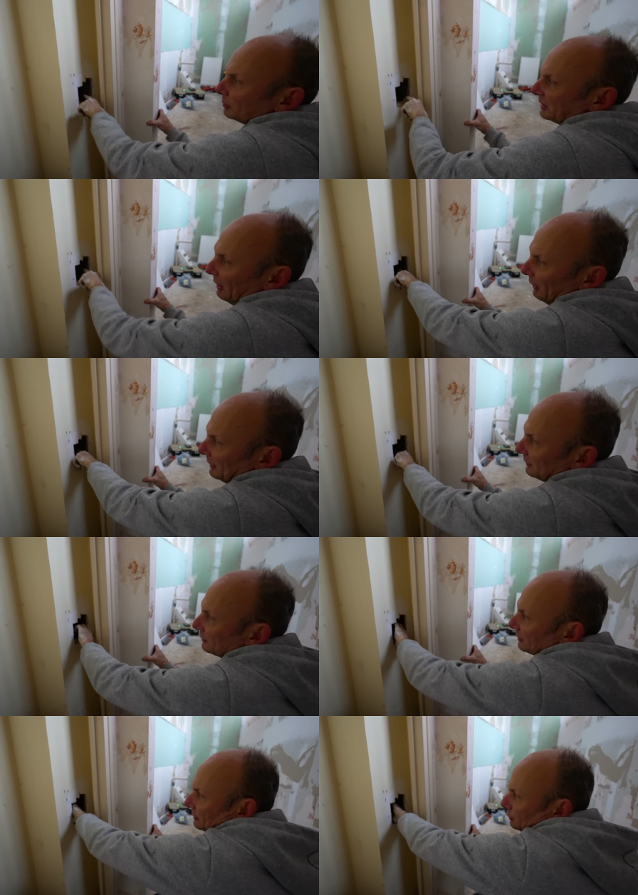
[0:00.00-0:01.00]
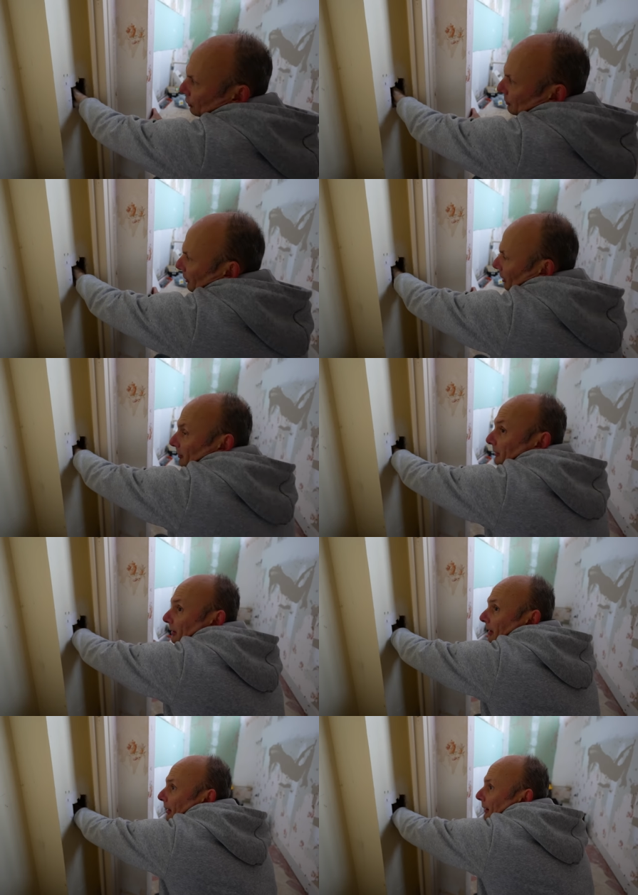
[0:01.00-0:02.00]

behind that soil pipe there.